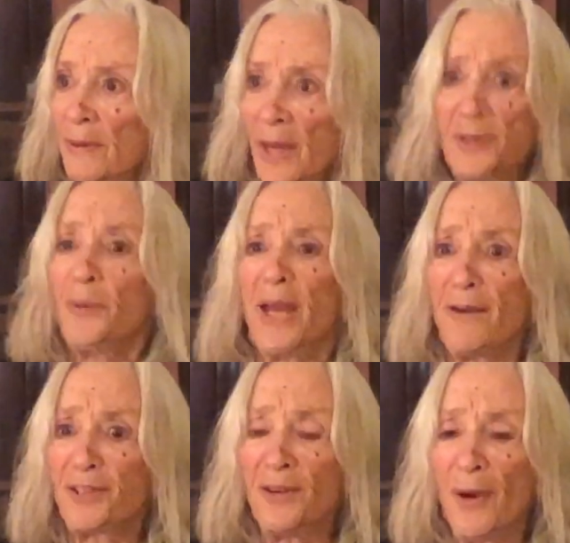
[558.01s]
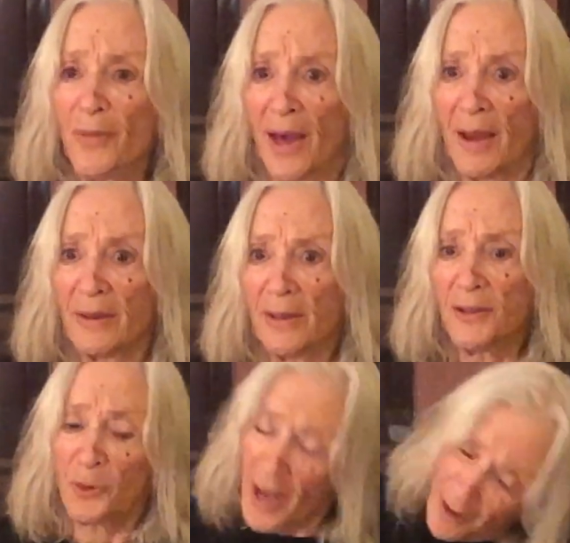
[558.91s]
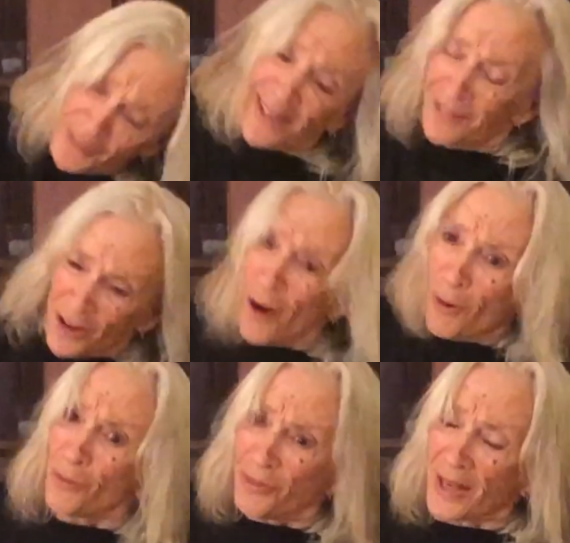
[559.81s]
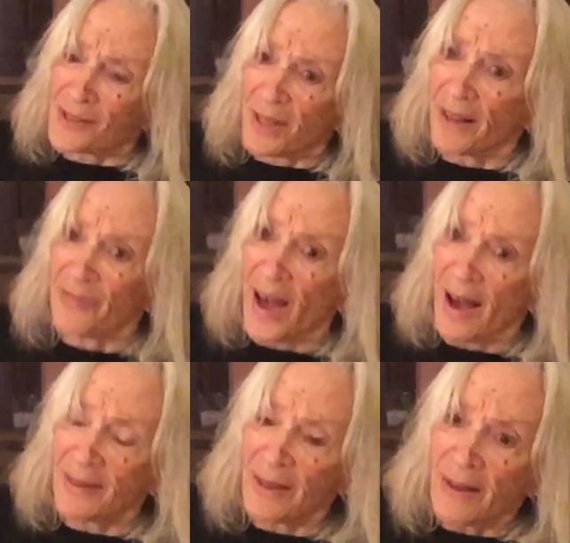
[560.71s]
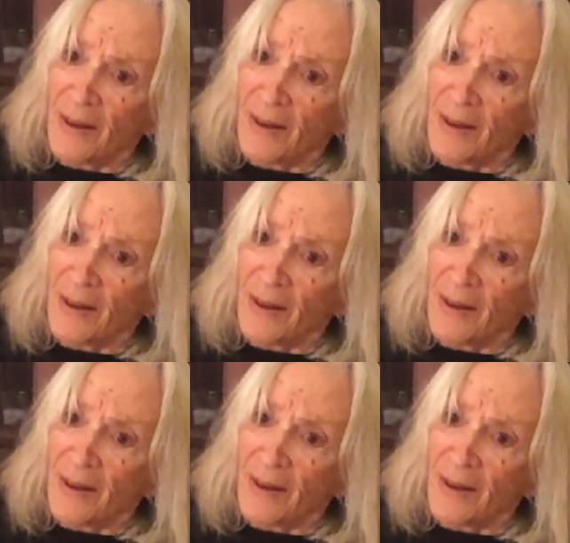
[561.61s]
And do we have to know that? Do we have to know things like that?